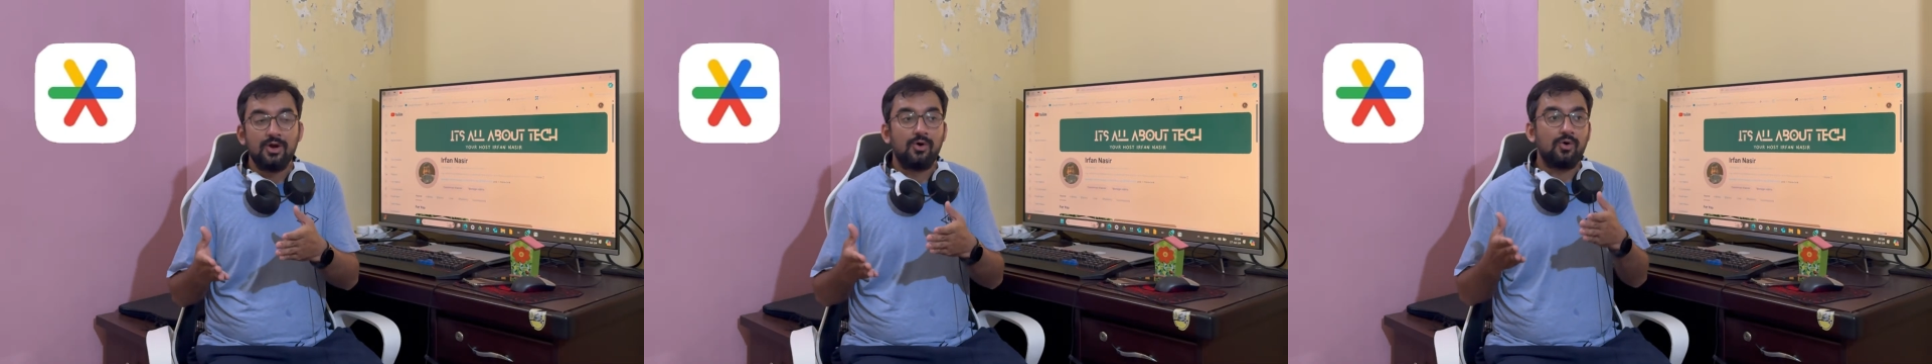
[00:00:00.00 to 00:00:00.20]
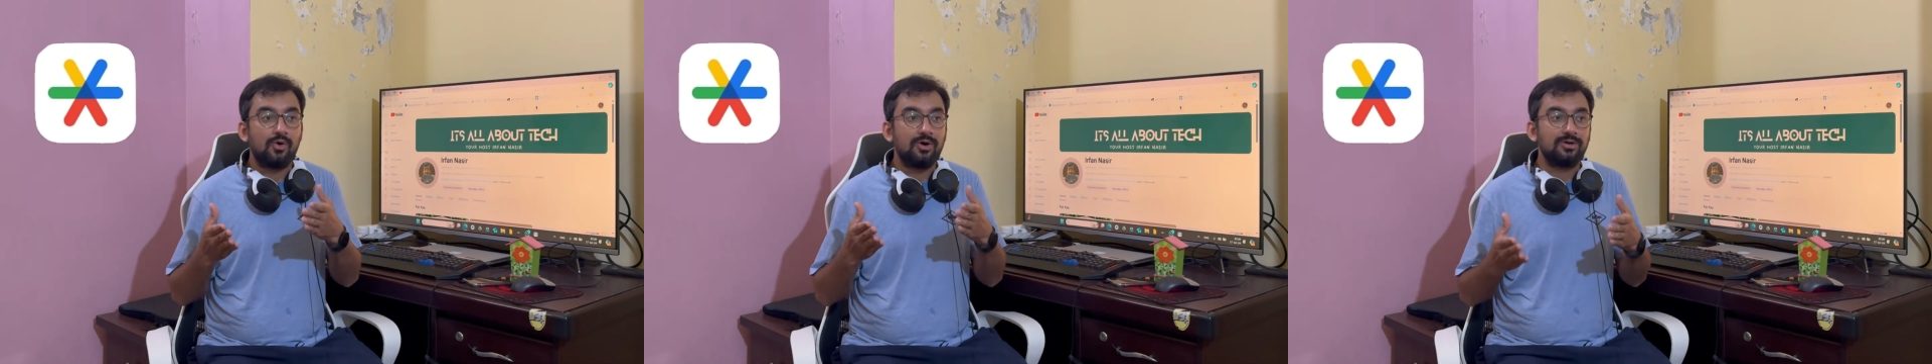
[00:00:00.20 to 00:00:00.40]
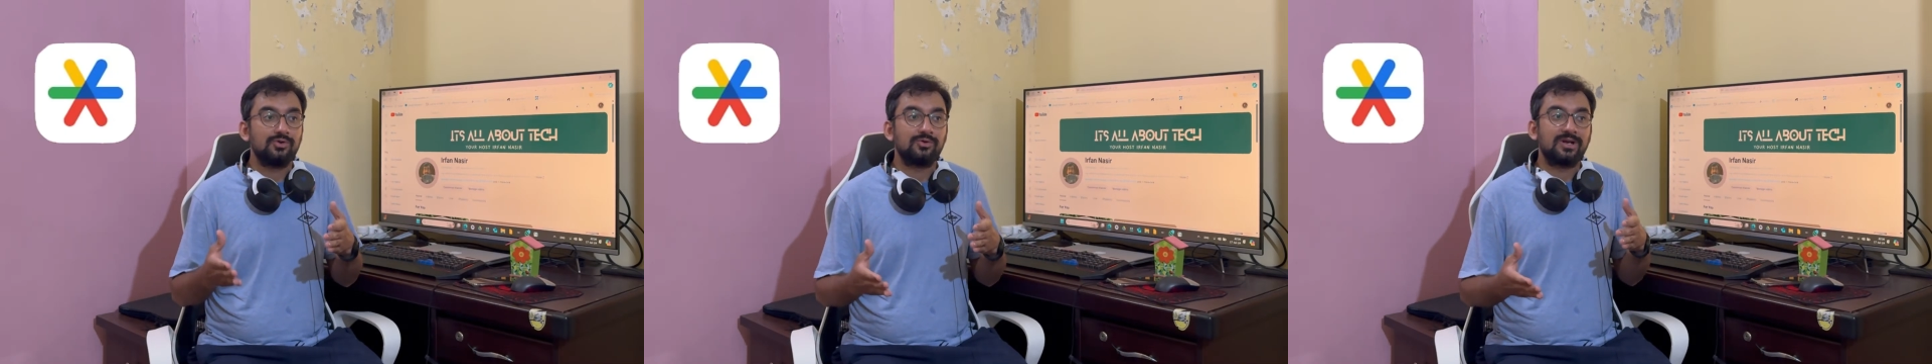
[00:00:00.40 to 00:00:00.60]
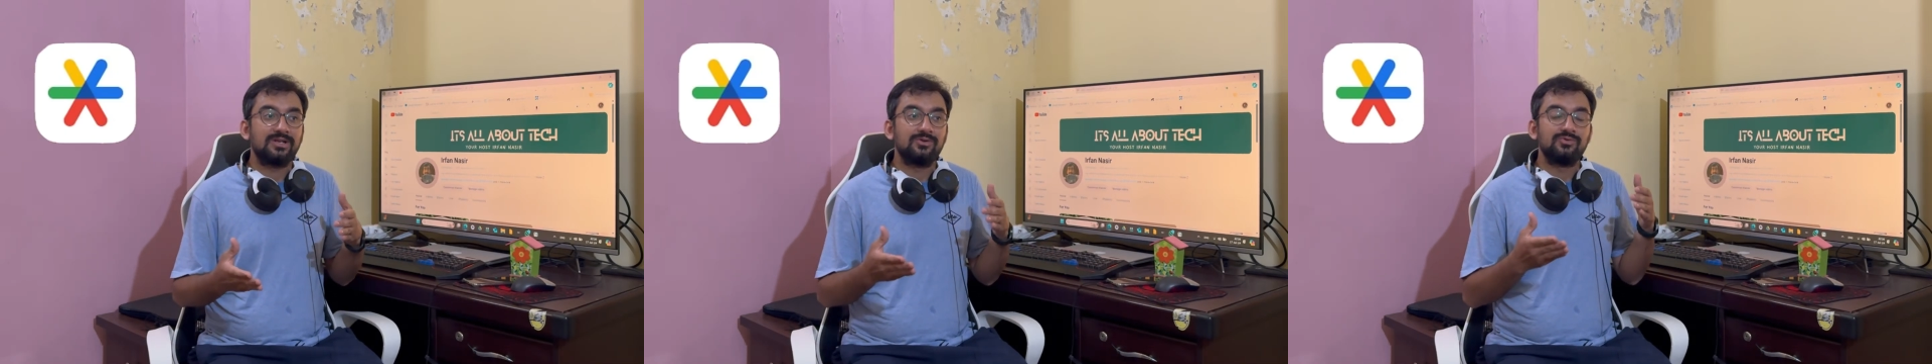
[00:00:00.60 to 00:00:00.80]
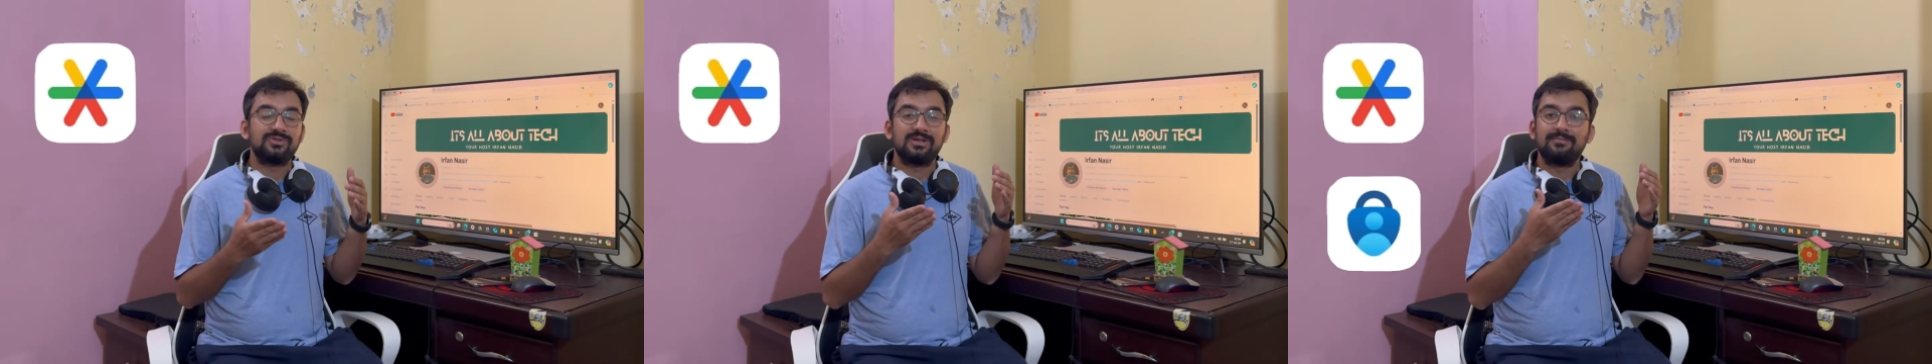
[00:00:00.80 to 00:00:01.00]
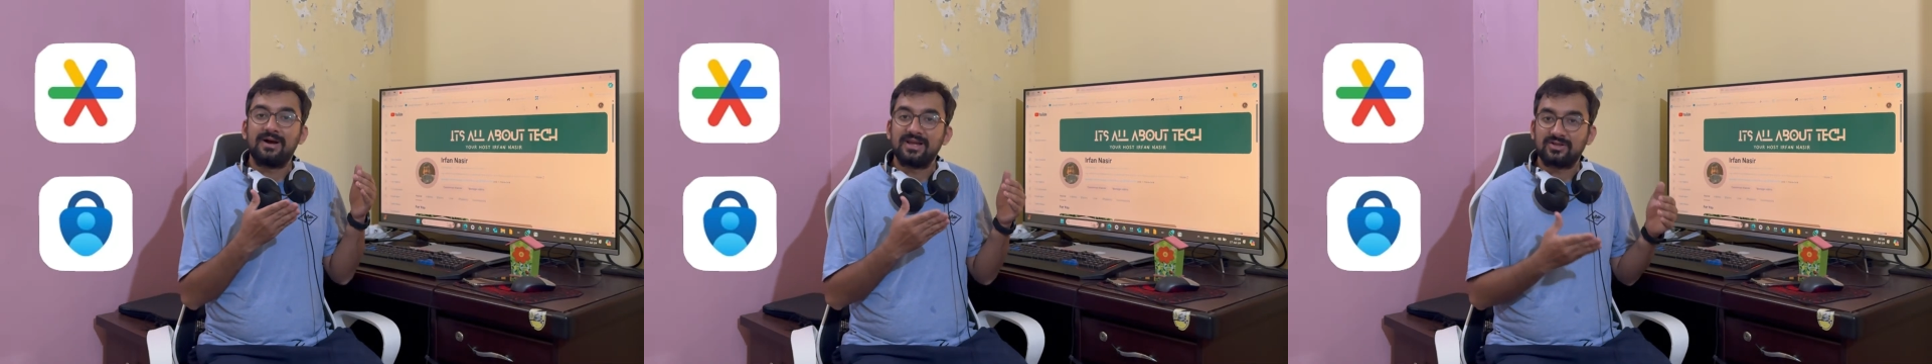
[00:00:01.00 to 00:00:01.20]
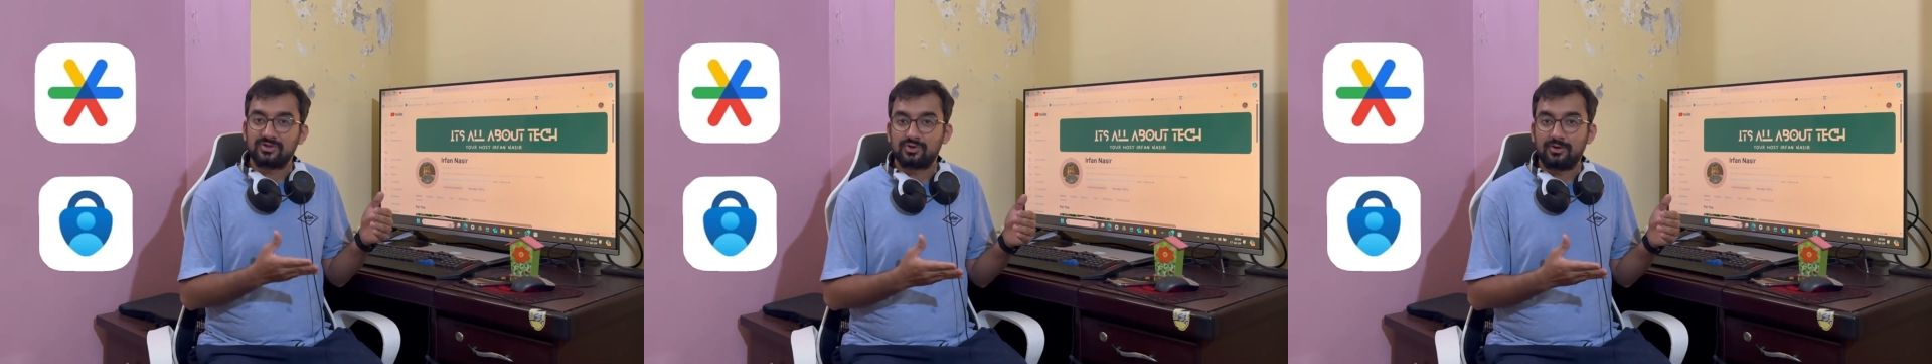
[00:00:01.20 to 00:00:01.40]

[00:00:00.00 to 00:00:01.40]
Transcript: or you can use a Microsoft